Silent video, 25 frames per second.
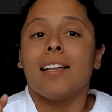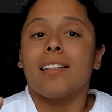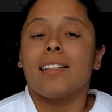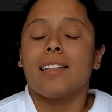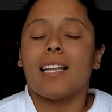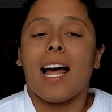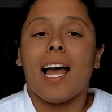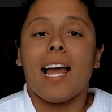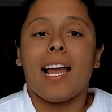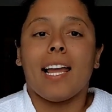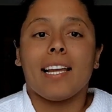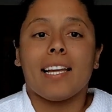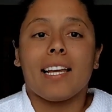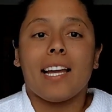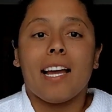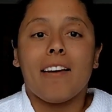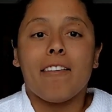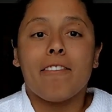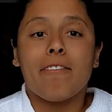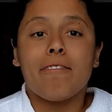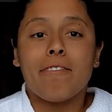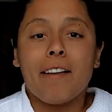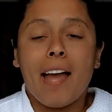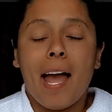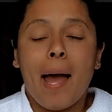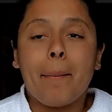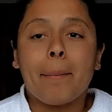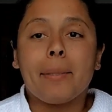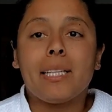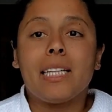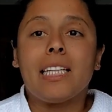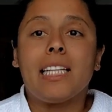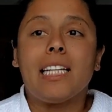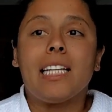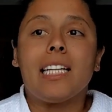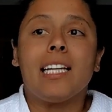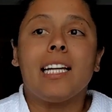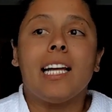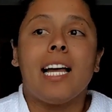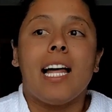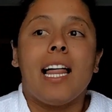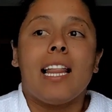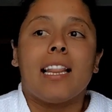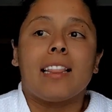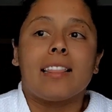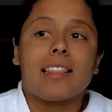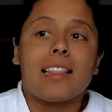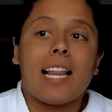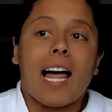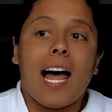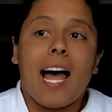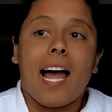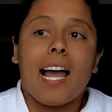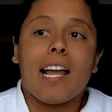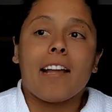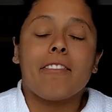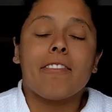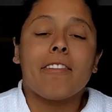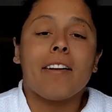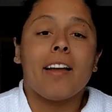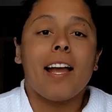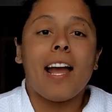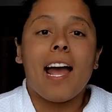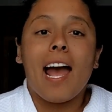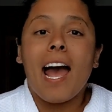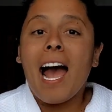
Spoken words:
like family life.